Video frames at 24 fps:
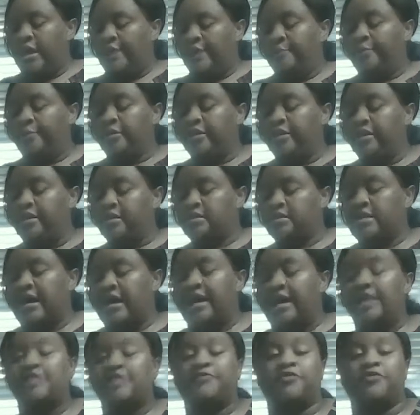And please,
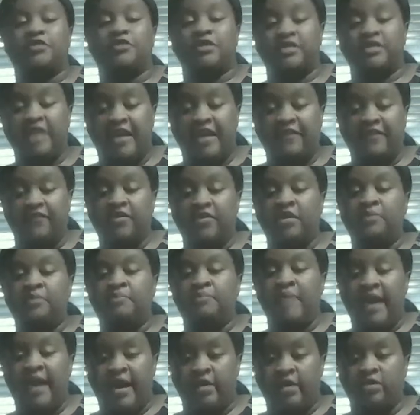guys, for safety
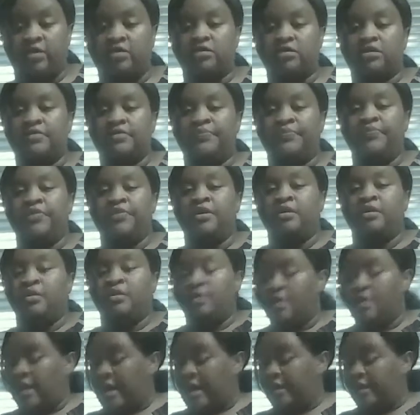matters,
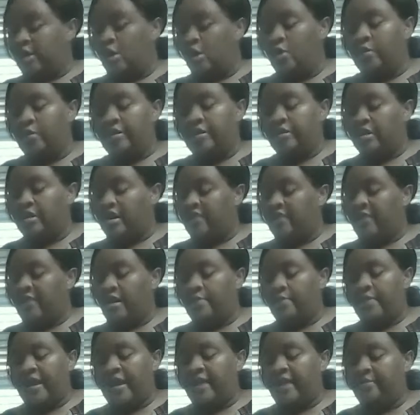I know we love our
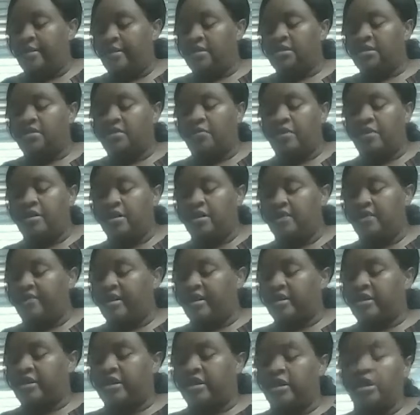babies and we love our
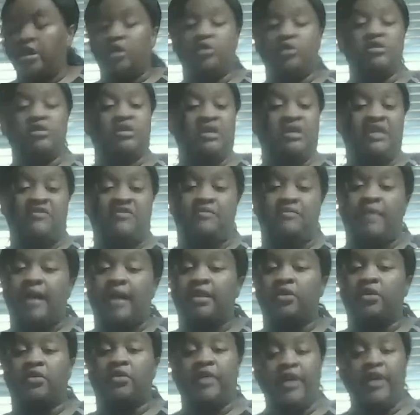kiddos, and even my
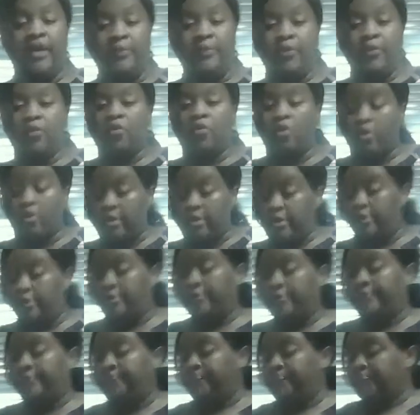little helper Royal.